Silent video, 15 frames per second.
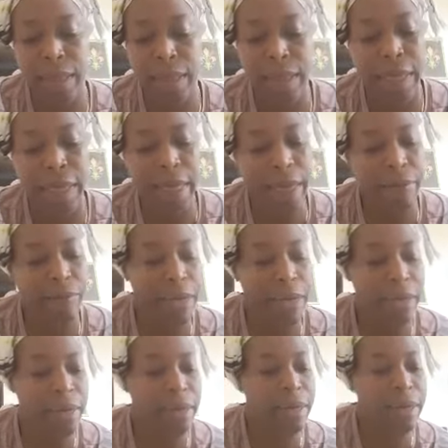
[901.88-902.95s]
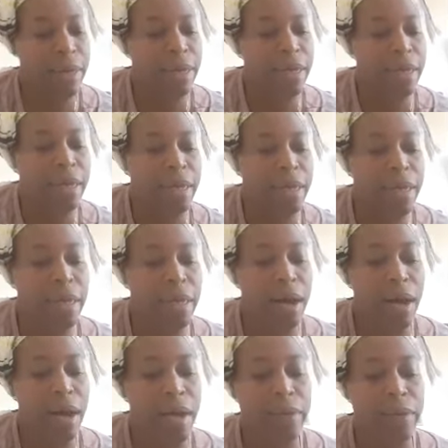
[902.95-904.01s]
in heaven He
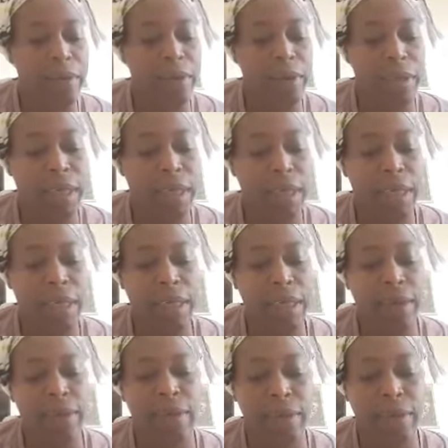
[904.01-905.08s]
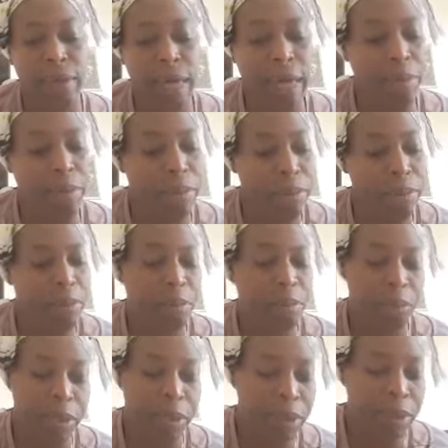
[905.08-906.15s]
also teaches his disciples to
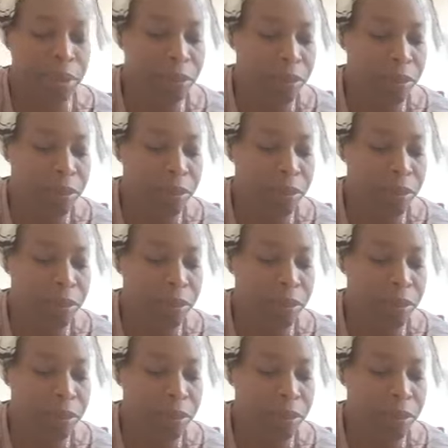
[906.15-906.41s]
pray.